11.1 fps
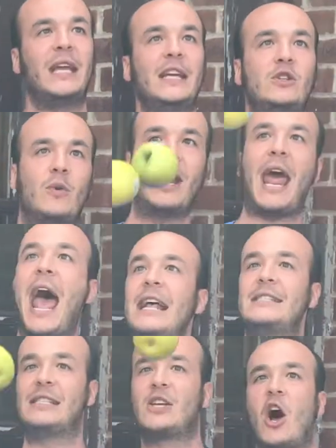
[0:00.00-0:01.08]
Each one,
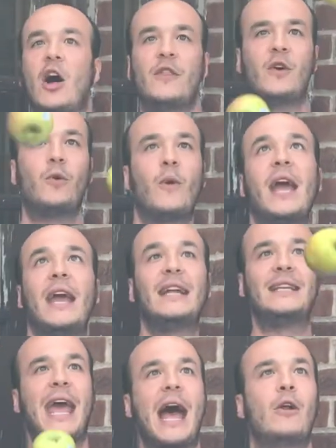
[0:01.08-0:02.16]
as it's on the way
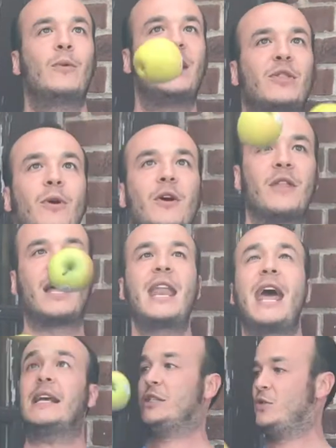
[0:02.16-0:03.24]
down, we throw the
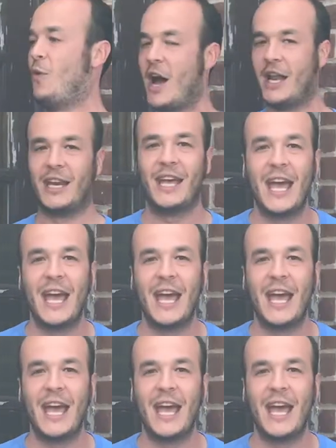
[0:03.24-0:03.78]
next one.